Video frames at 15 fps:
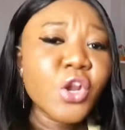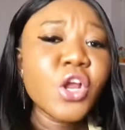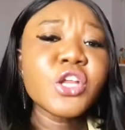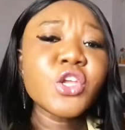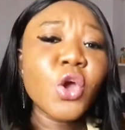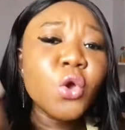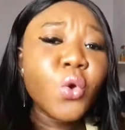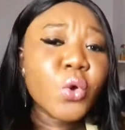
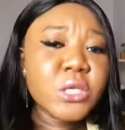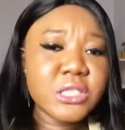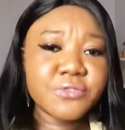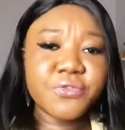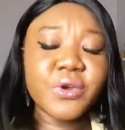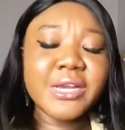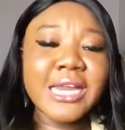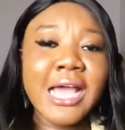your goals
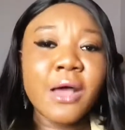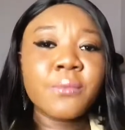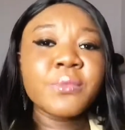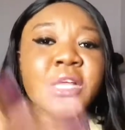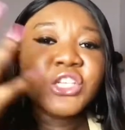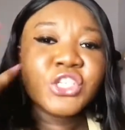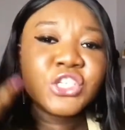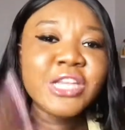for now.
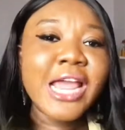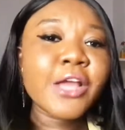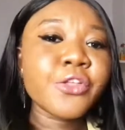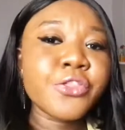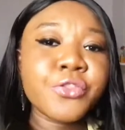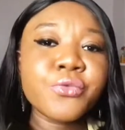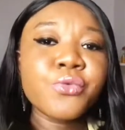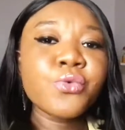Check
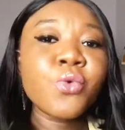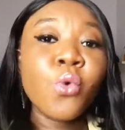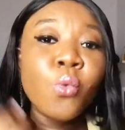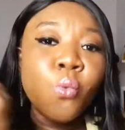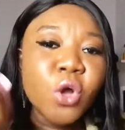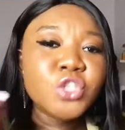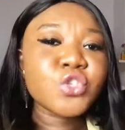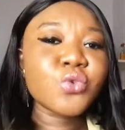through
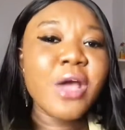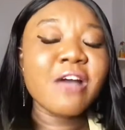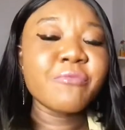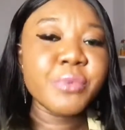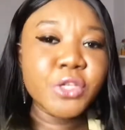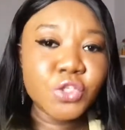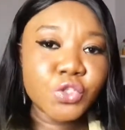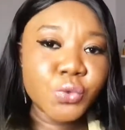what you have
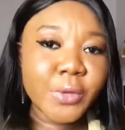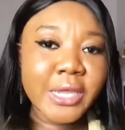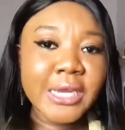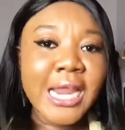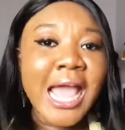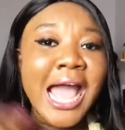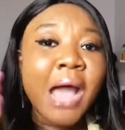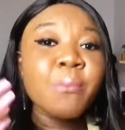been doing.
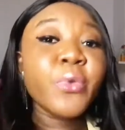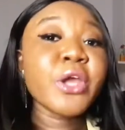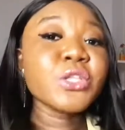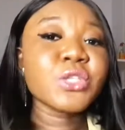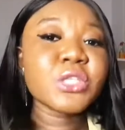I'm going to